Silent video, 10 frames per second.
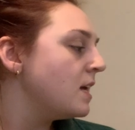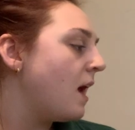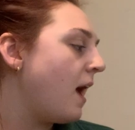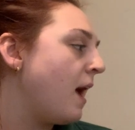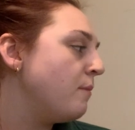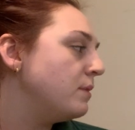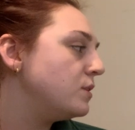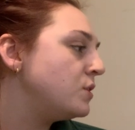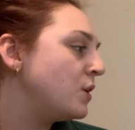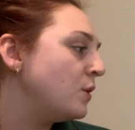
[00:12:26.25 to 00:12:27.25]

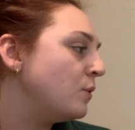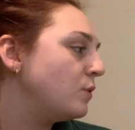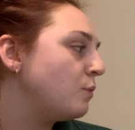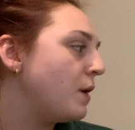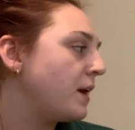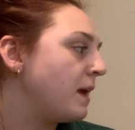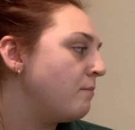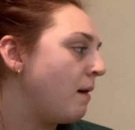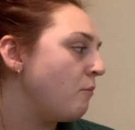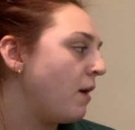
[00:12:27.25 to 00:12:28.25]
to the
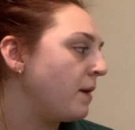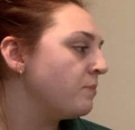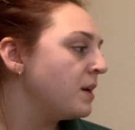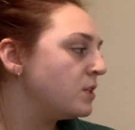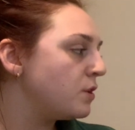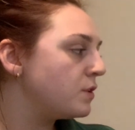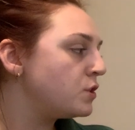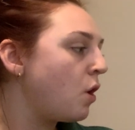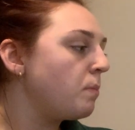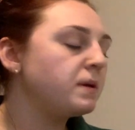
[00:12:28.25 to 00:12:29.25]
working memory. So at the
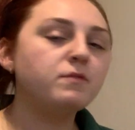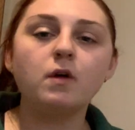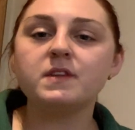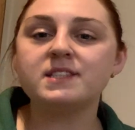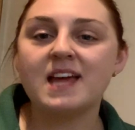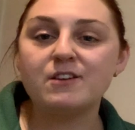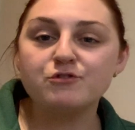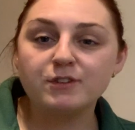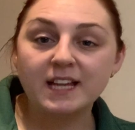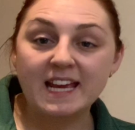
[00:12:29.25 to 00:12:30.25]
top you've got the
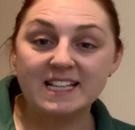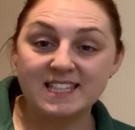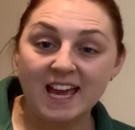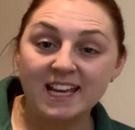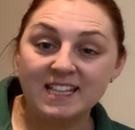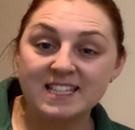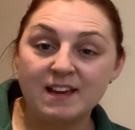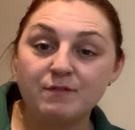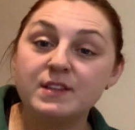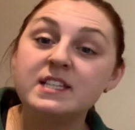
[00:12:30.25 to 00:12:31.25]
central
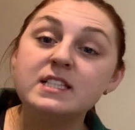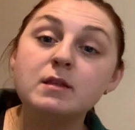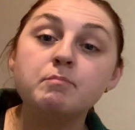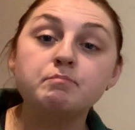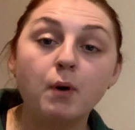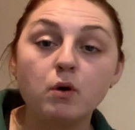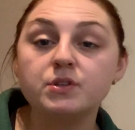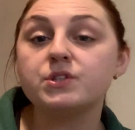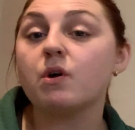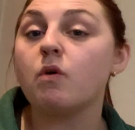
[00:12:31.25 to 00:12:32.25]
executive. This is the
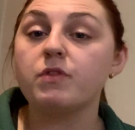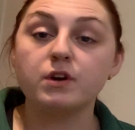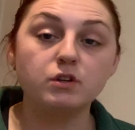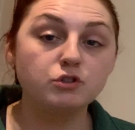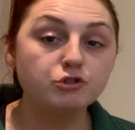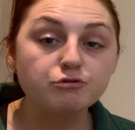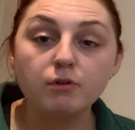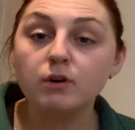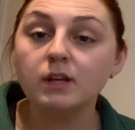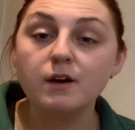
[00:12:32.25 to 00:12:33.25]
boss on the
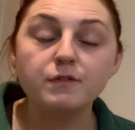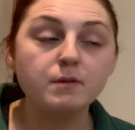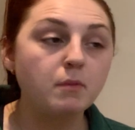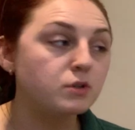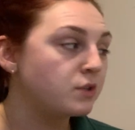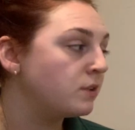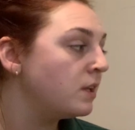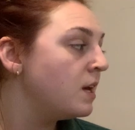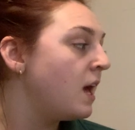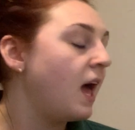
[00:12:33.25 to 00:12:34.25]
controller of the model,
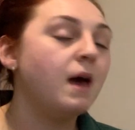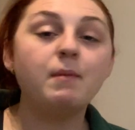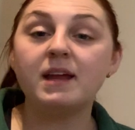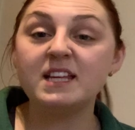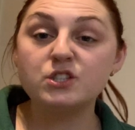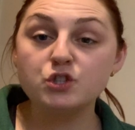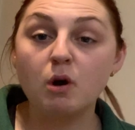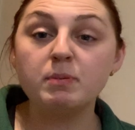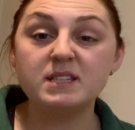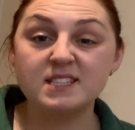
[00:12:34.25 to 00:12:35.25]
and its
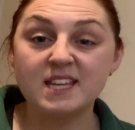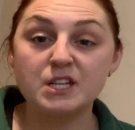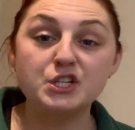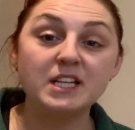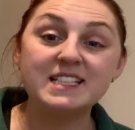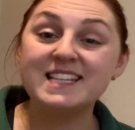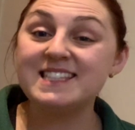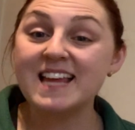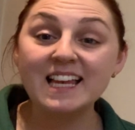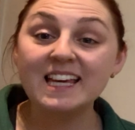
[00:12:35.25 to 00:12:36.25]
job is essentially to
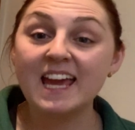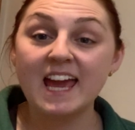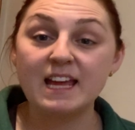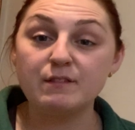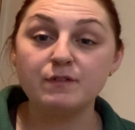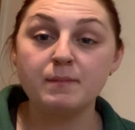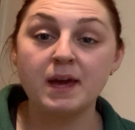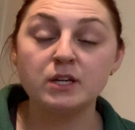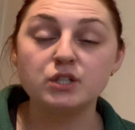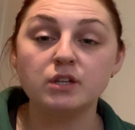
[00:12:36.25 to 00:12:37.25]
delegate
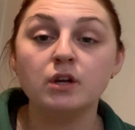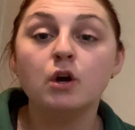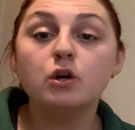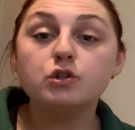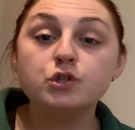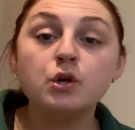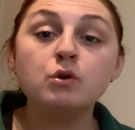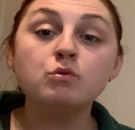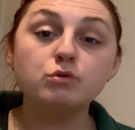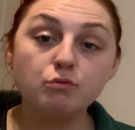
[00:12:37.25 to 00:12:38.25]
information
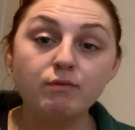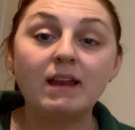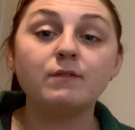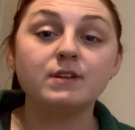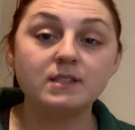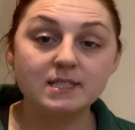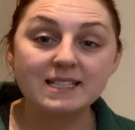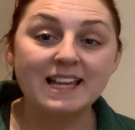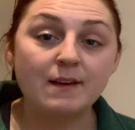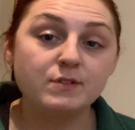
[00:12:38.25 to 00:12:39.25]
to the relevant
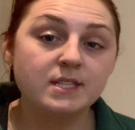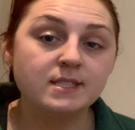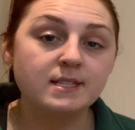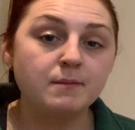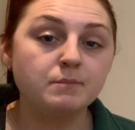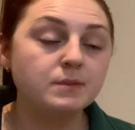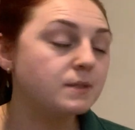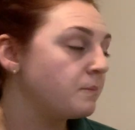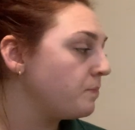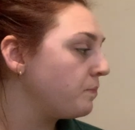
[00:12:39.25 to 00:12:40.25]
slave systems.